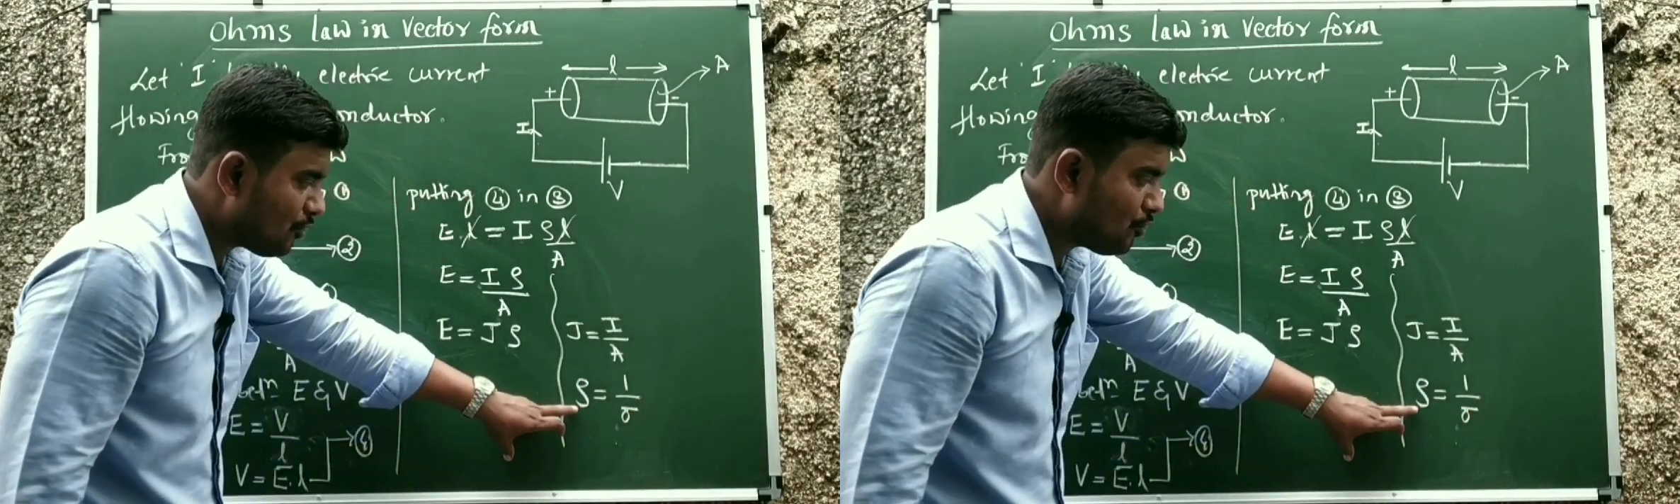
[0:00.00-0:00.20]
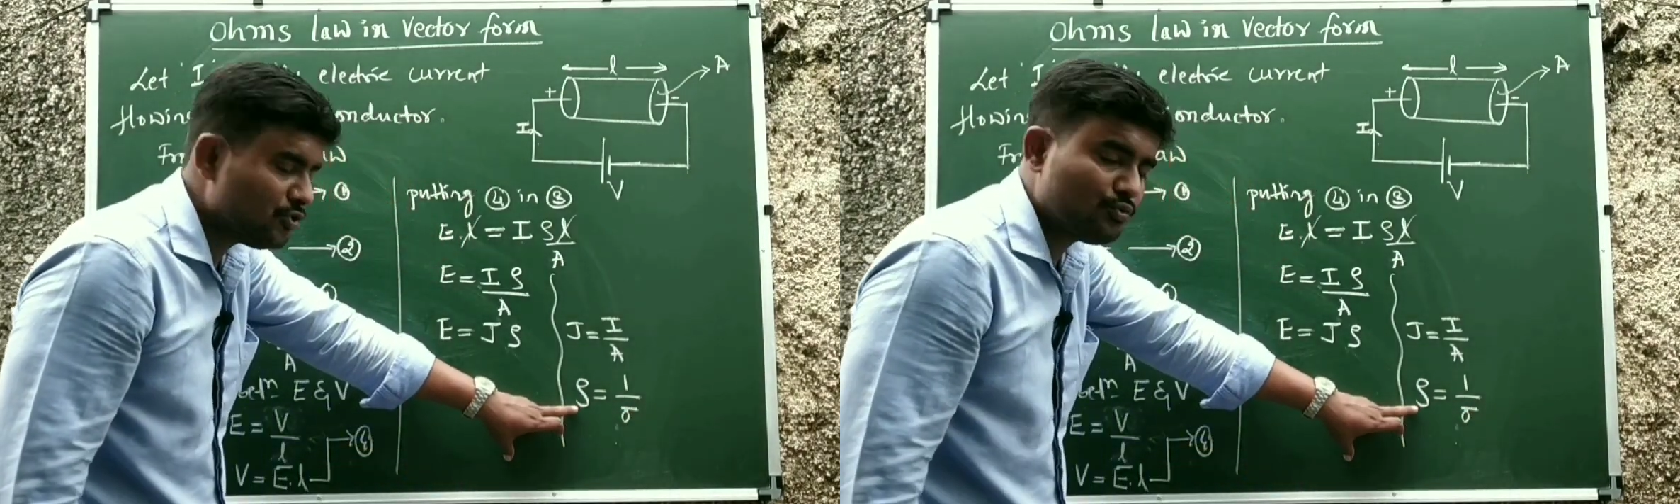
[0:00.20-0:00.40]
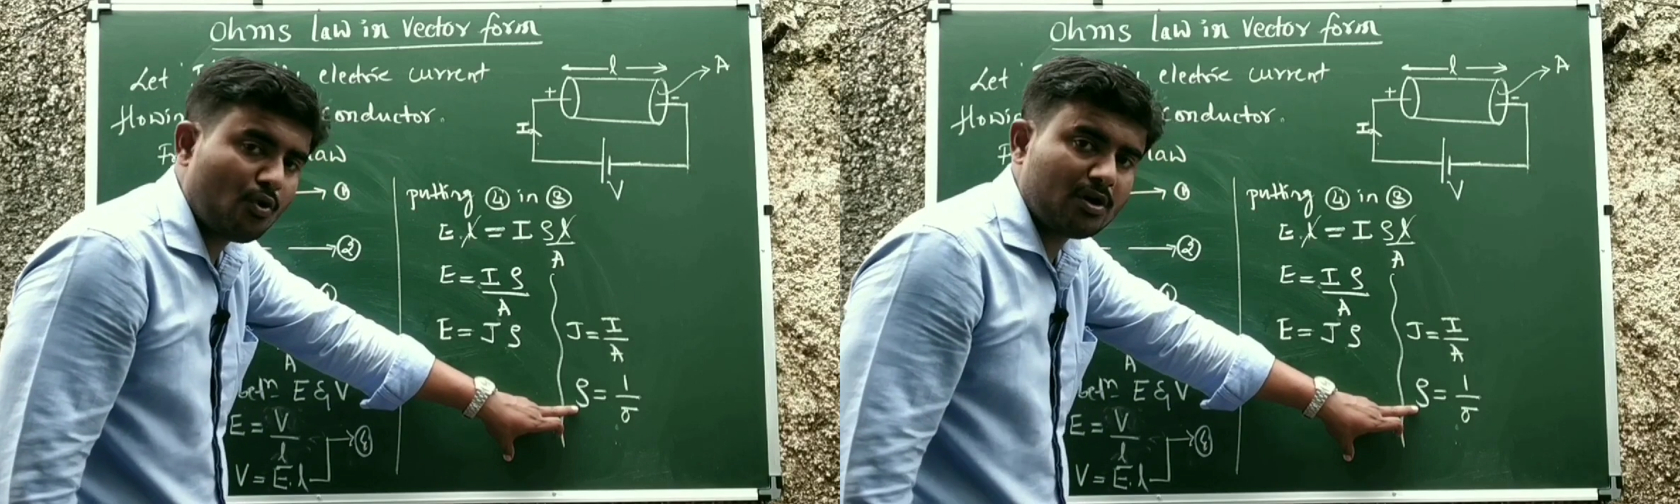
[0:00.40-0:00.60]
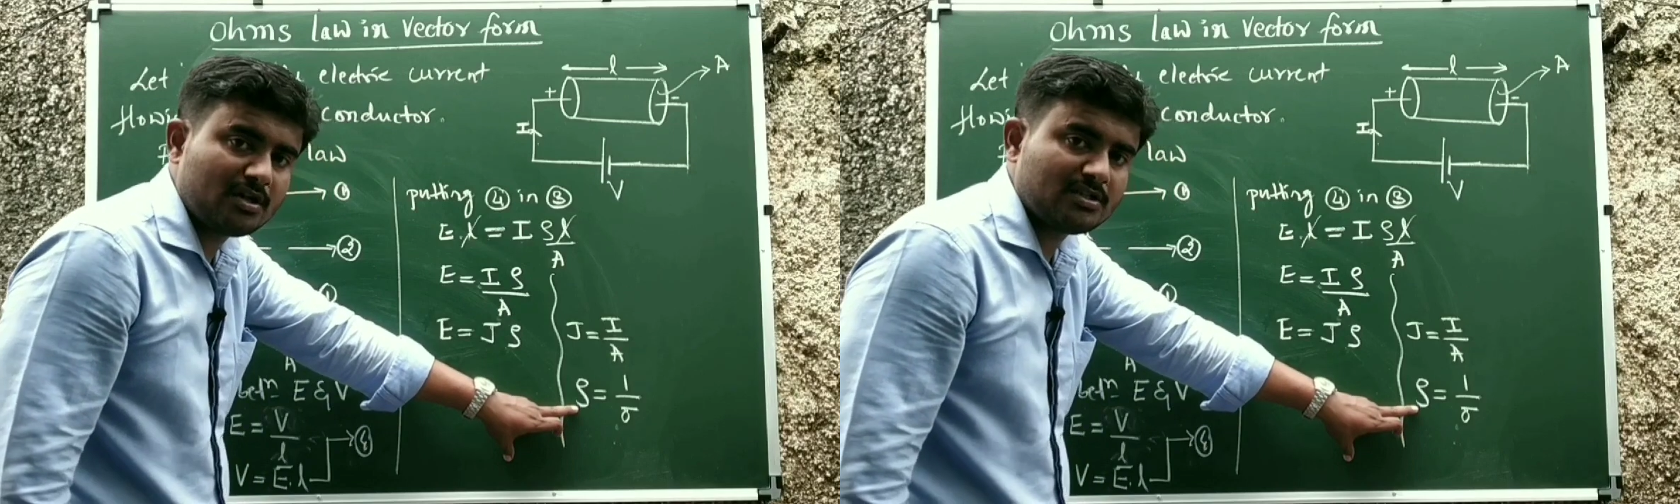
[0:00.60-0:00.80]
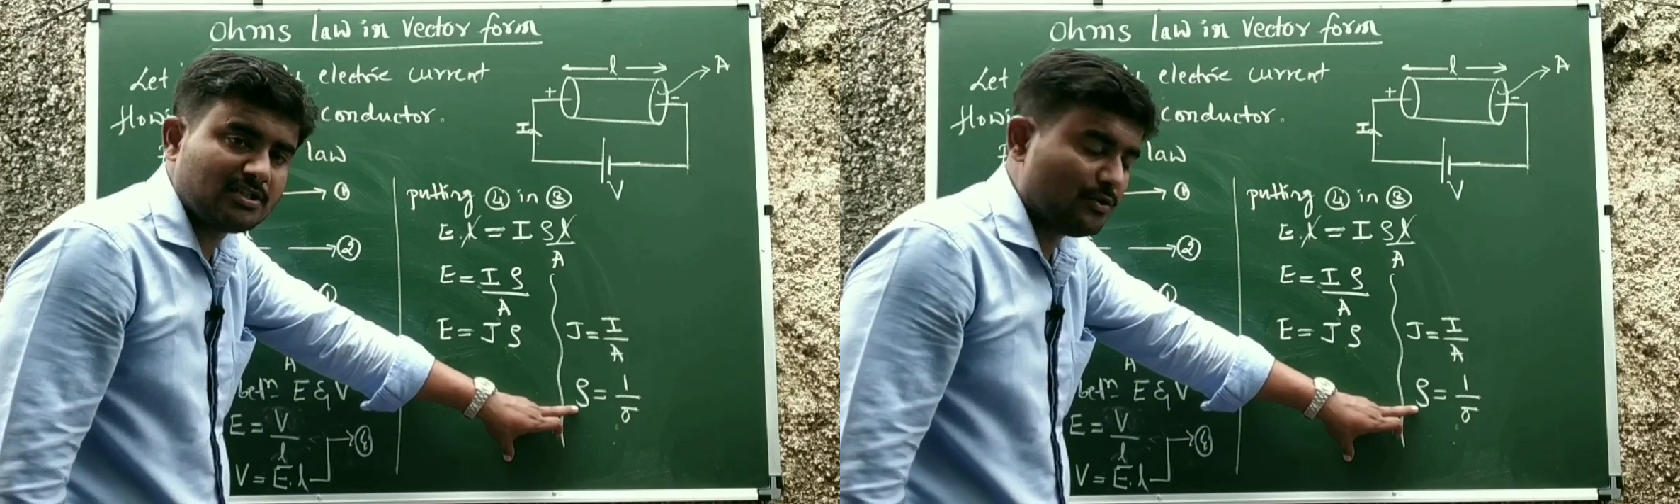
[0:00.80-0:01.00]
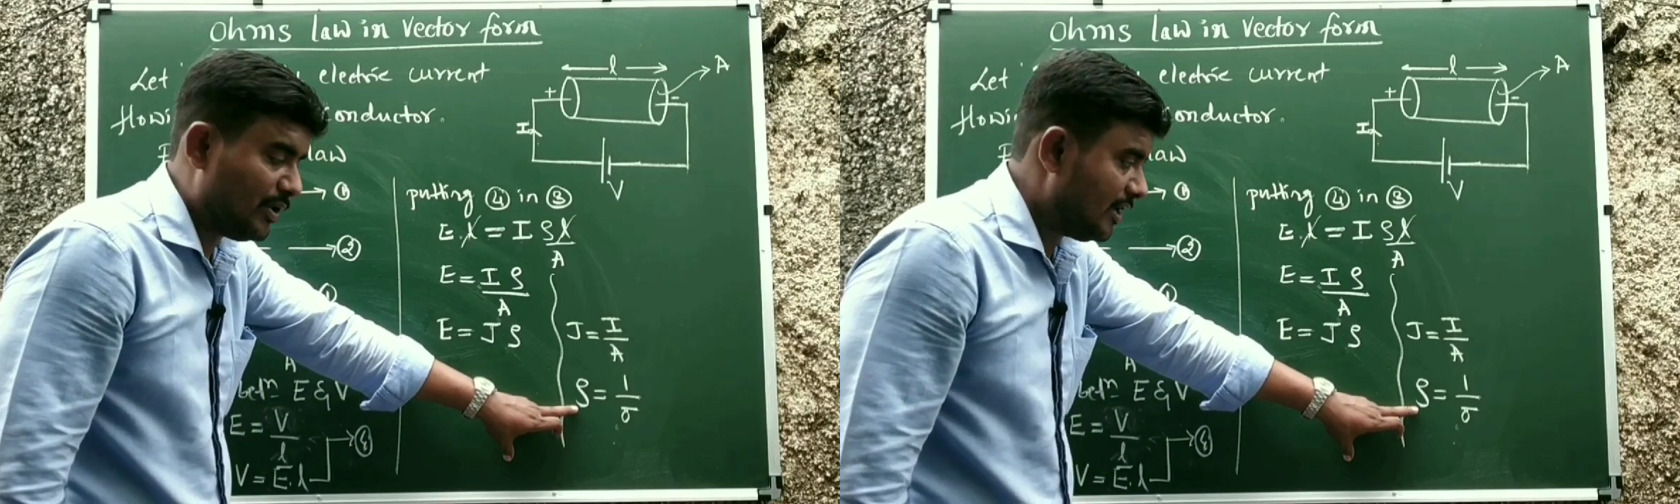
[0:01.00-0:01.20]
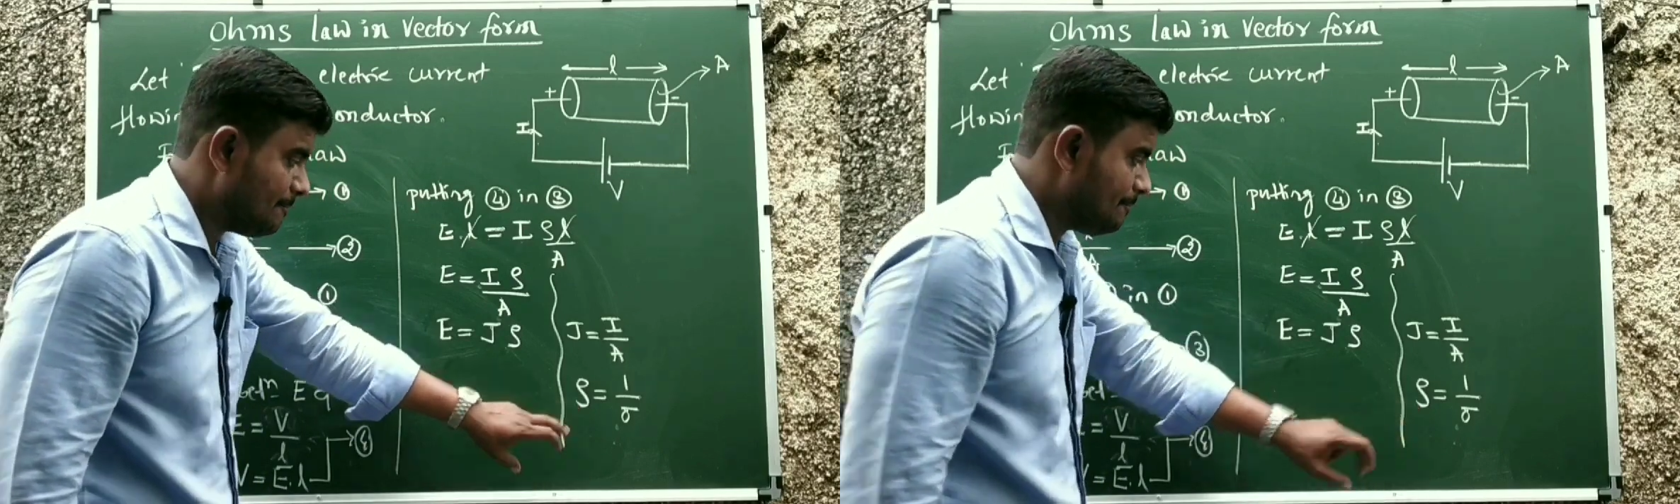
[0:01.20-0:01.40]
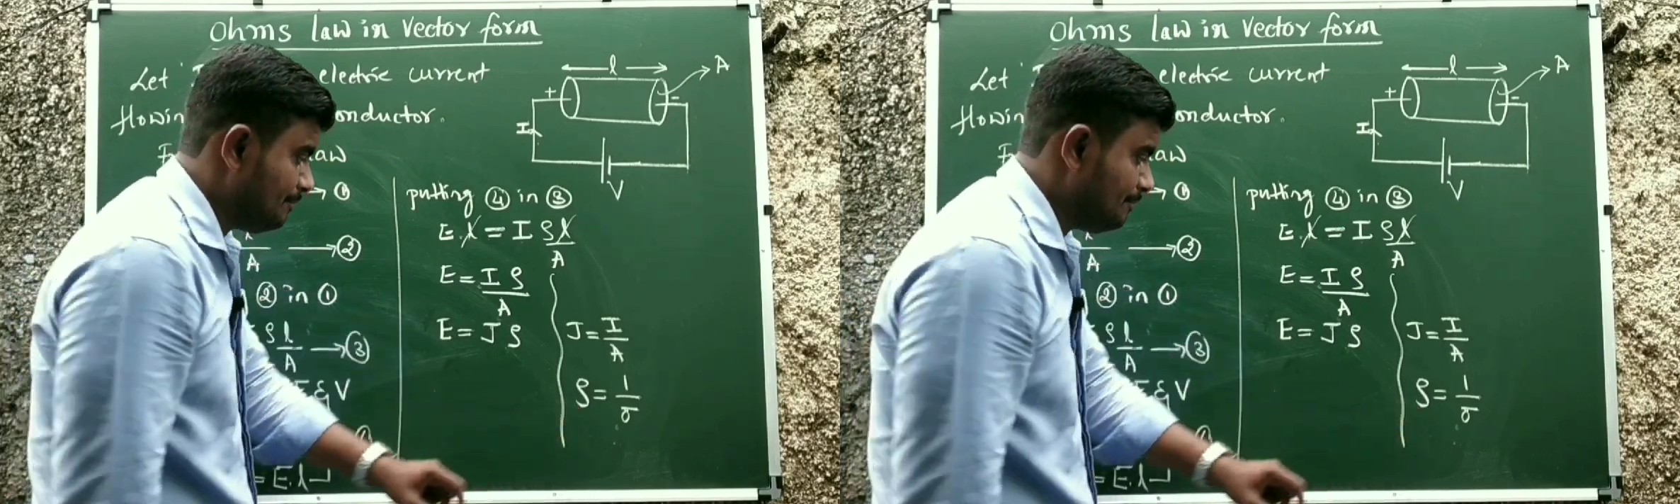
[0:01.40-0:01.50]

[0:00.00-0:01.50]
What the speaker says: rho is what? Resistivity.